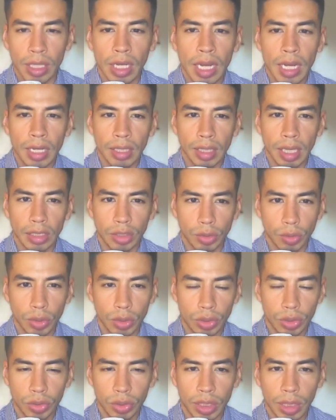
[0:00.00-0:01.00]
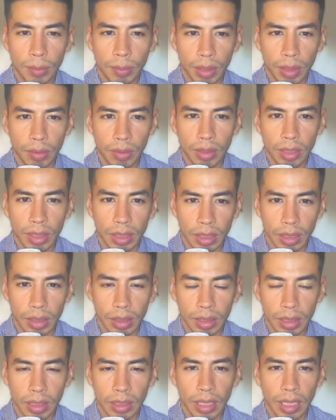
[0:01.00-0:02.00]
That's going to keep everything
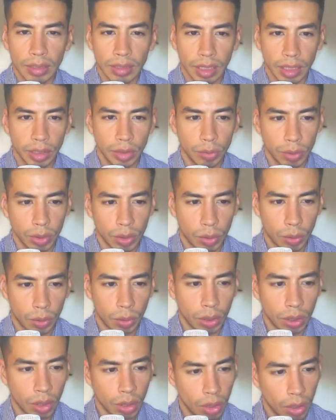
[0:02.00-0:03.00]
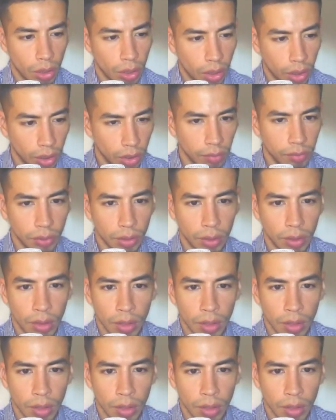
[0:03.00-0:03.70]
clean. That's how you record all of your